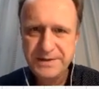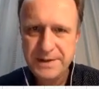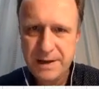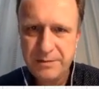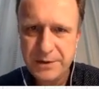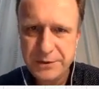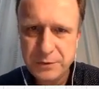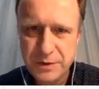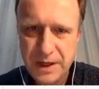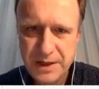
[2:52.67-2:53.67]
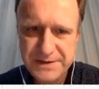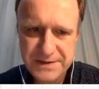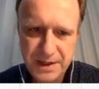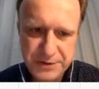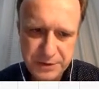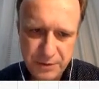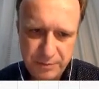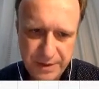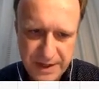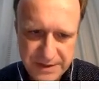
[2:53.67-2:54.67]
number 2 as at your
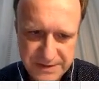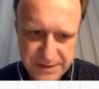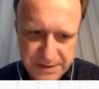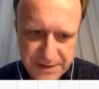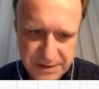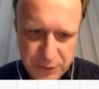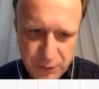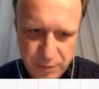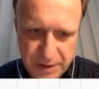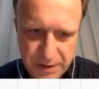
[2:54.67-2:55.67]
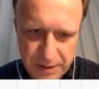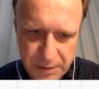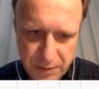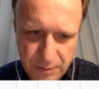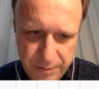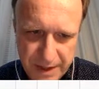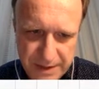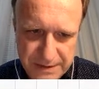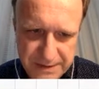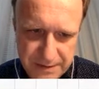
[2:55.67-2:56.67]
base. This should be your
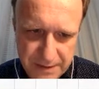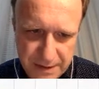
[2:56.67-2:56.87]
base.